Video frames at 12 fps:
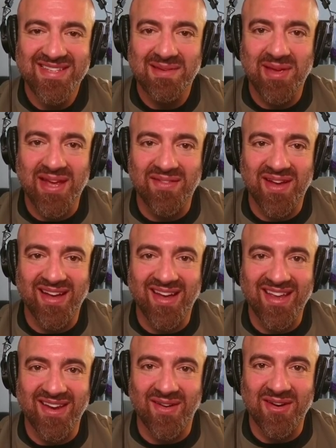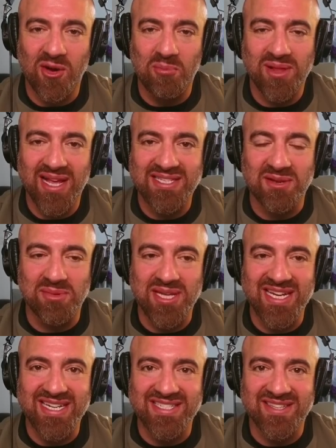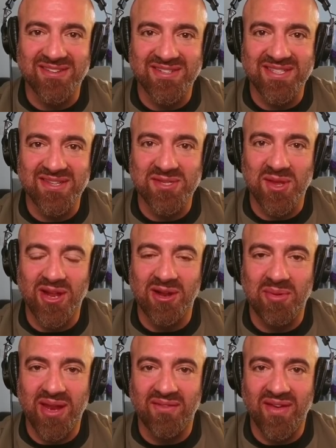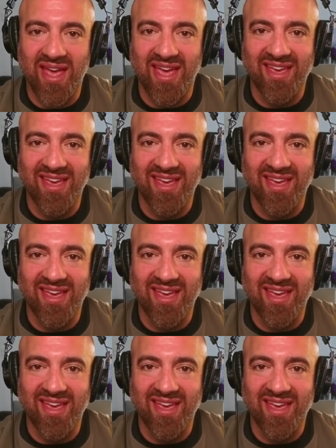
something of a noblesse oblige. There's a little bit of